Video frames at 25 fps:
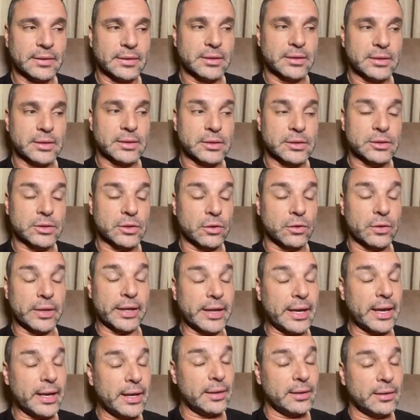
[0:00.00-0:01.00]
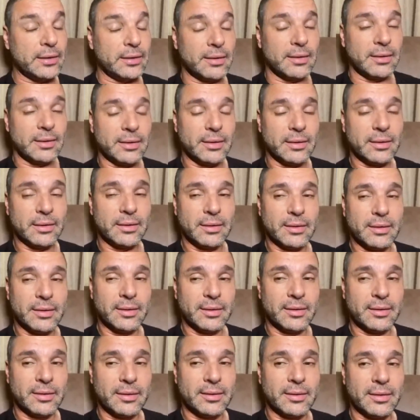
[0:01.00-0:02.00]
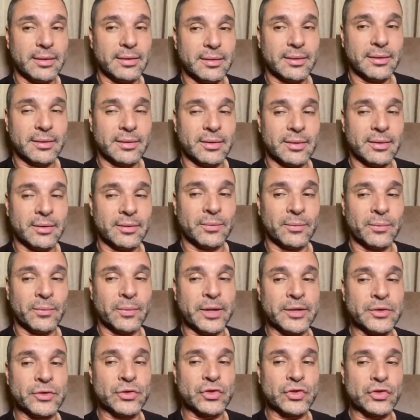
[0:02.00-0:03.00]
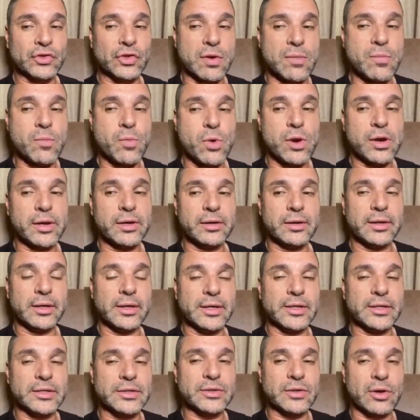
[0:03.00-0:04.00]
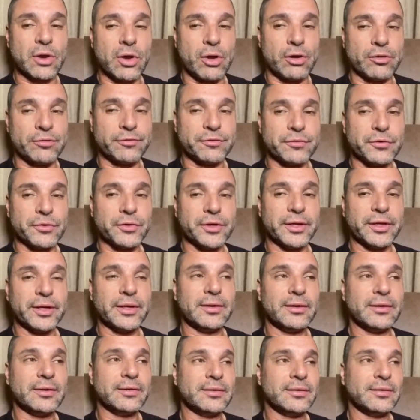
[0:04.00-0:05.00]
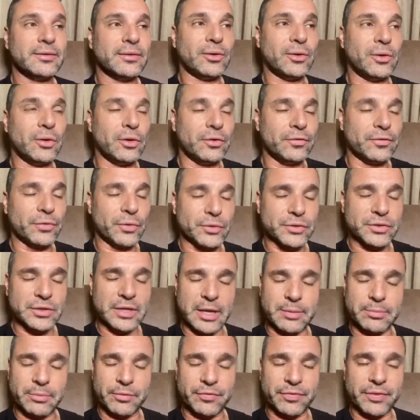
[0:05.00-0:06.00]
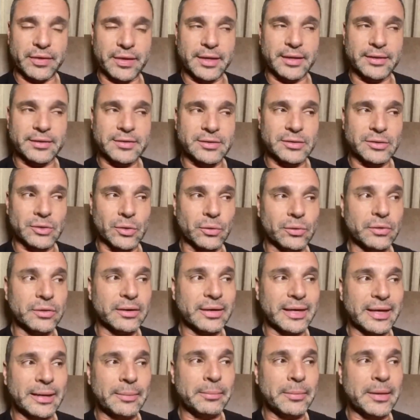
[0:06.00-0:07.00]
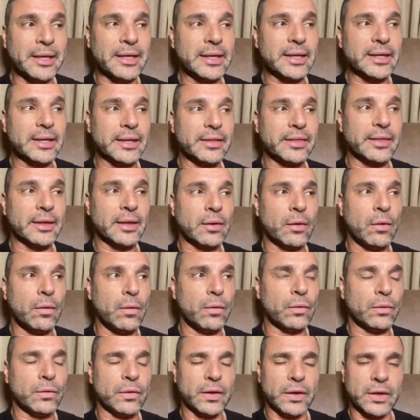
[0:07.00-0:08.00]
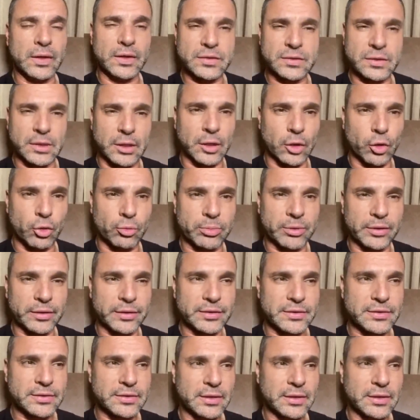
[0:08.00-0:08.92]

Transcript: So again, when someone is offering all of those type of things, don't immediately think, oh, he's a globalist.